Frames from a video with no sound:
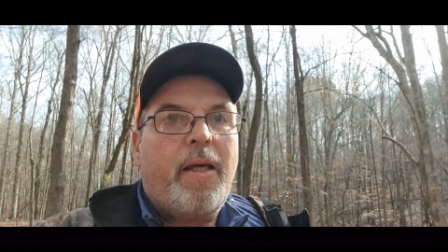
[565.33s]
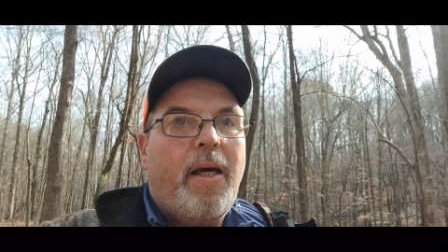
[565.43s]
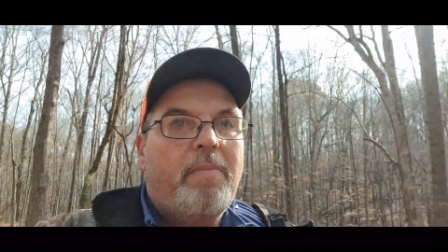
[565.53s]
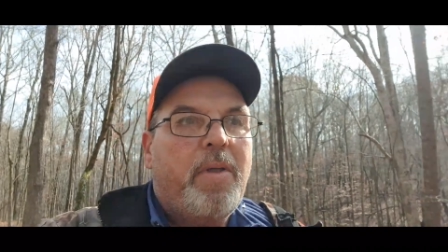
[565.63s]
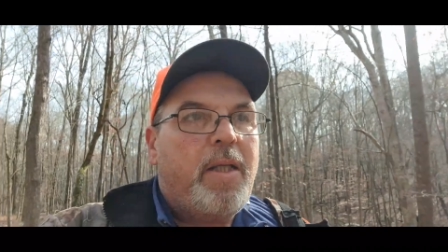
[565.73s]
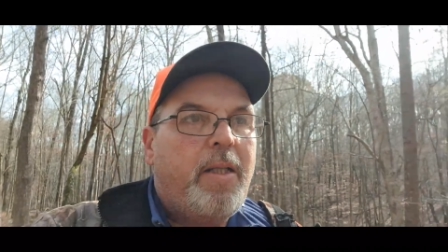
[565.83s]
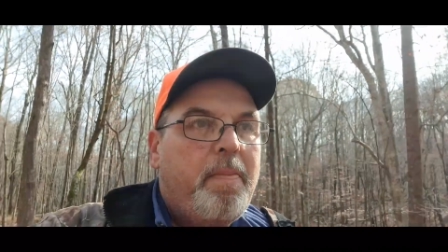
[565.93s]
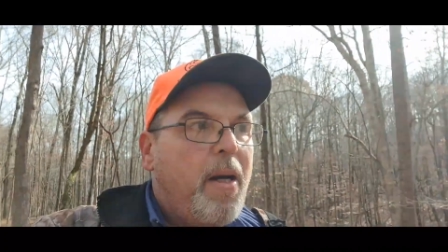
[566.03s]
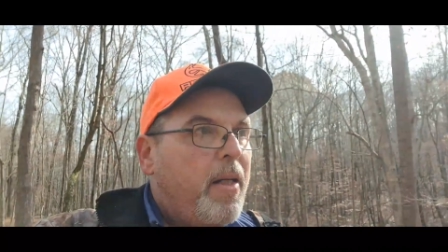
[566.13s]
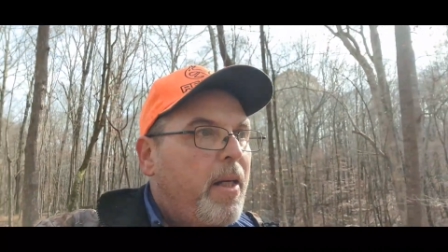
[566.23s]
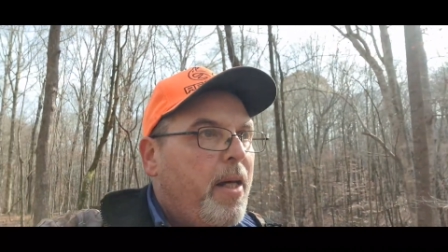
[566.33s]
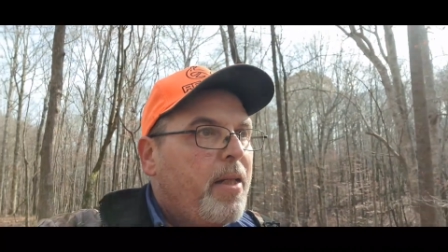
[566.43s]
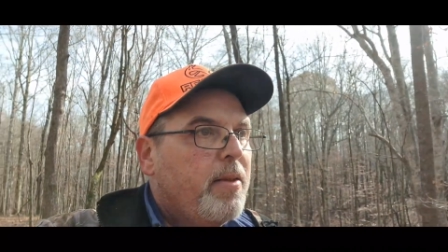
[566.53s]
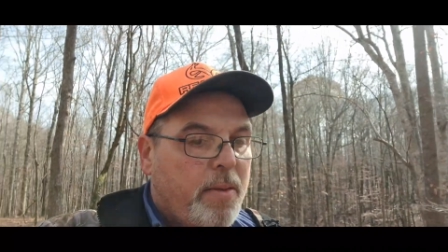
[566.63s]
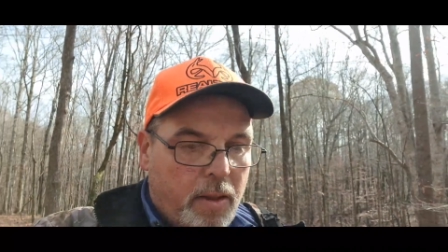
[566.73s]
There hadn't been anybody
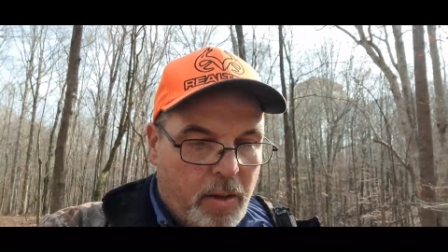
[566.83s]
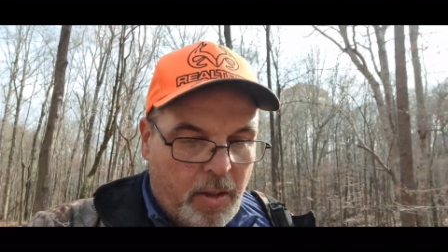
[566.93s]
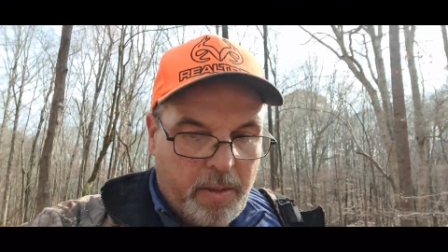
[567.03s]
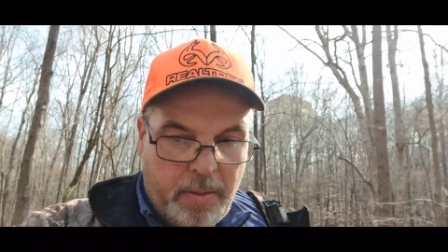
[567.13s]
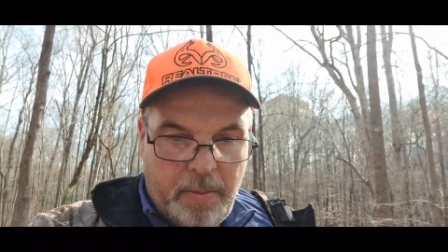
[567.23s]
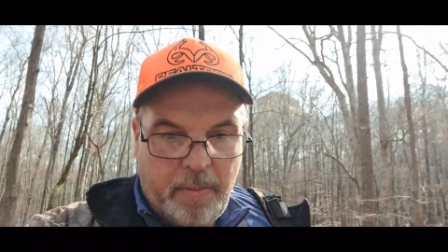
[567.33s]
asked to hunt,